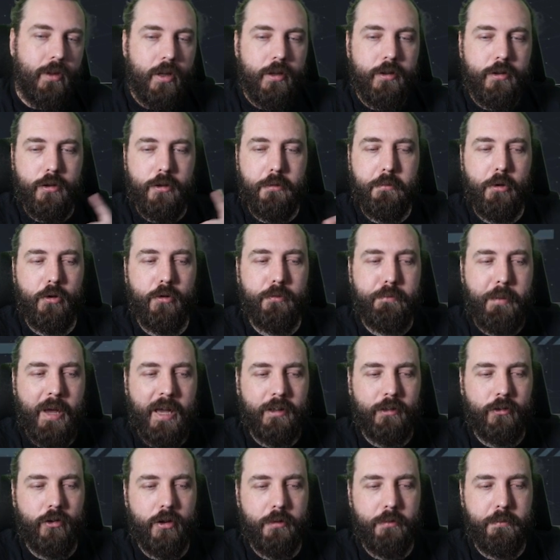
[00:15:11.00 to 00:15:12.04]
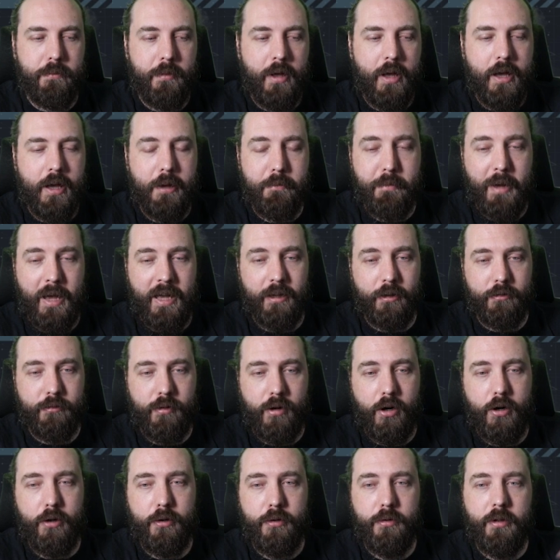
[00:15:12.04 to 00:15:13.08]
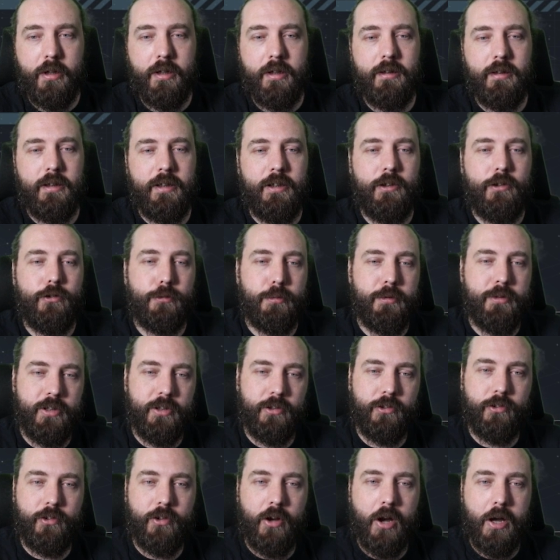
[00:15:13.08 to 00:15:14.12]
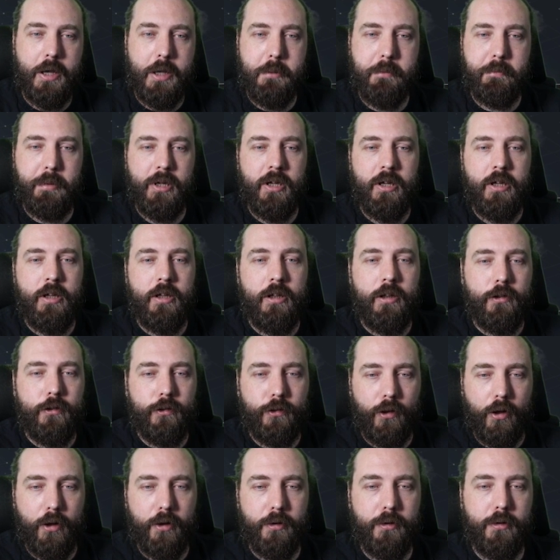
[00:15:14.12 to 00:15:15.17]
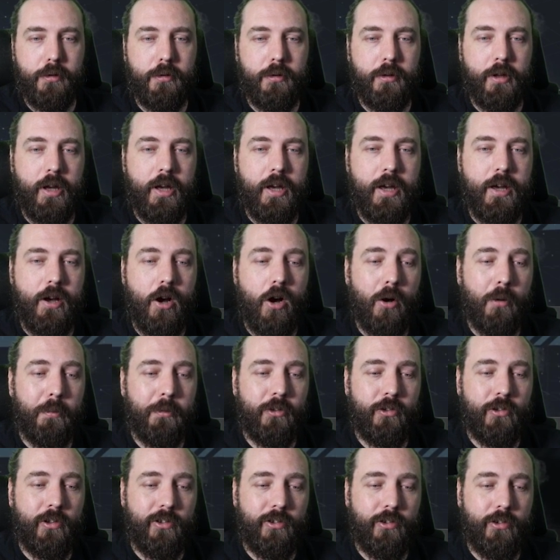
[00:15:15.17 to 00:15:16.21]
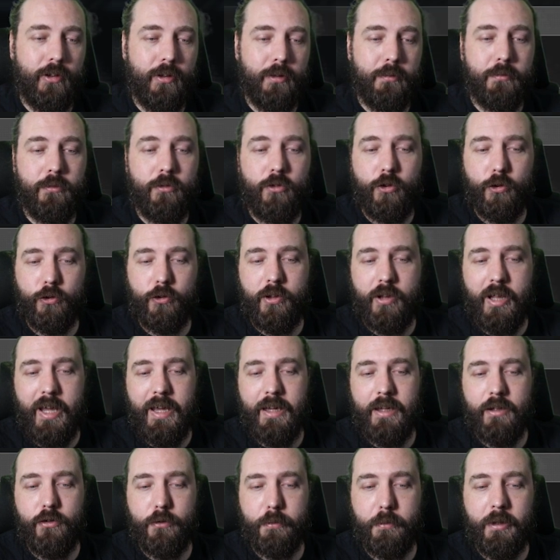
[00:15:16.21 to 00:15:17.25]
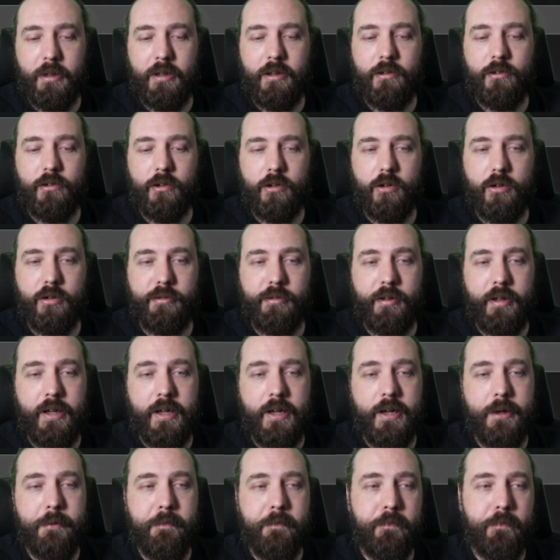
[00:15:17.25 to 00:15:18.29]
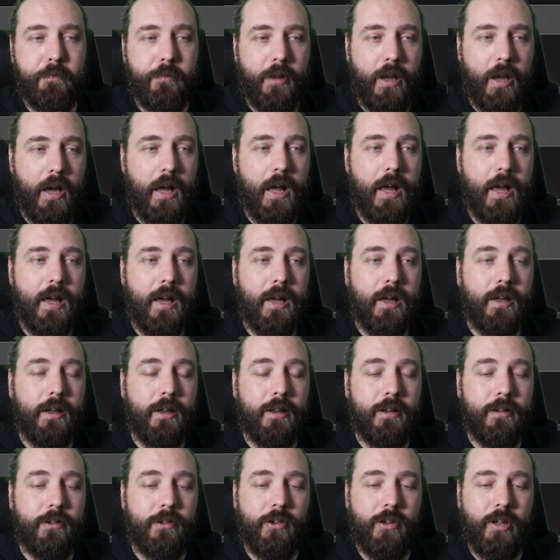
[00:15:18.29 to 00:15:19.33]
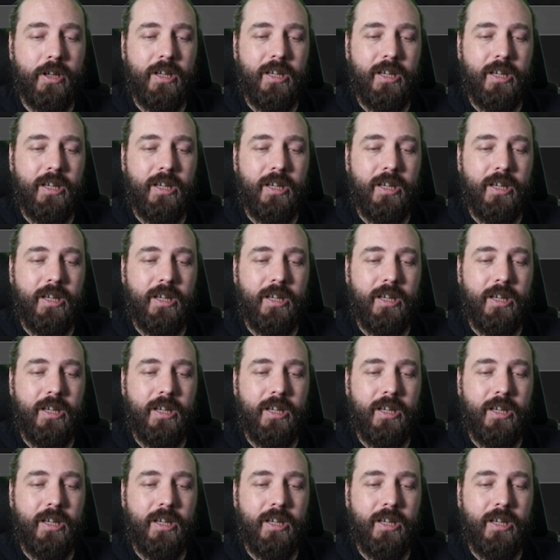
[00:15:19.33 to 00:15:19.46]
you move back to the back row at least with this type. So armor system, just the HP's enough here, and